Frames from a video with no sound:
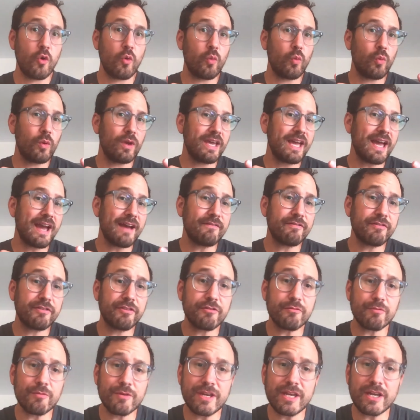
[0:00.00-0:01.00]
We have
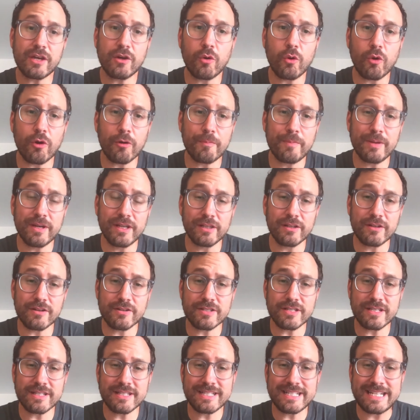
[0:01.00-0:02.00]
three core
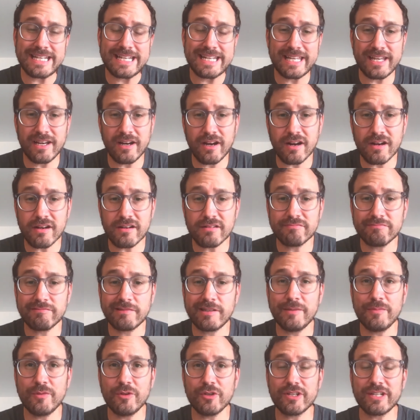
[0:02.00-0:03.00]
pillars at C D R:
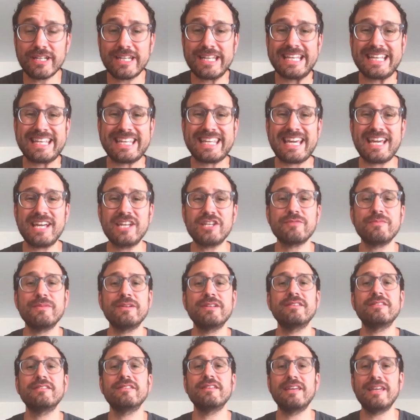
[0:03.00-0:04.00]
community
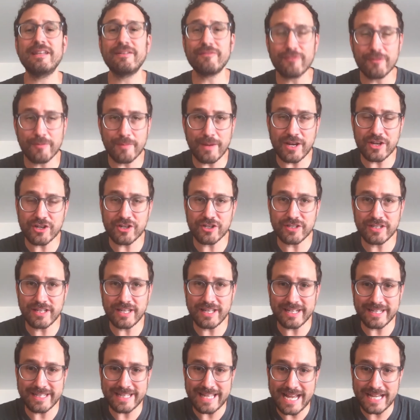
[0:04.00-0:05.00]
engagement, information
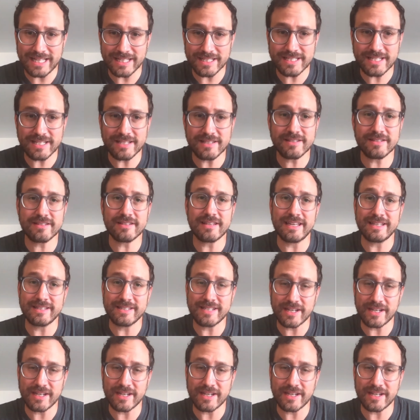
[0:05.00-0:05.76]
and analysis, and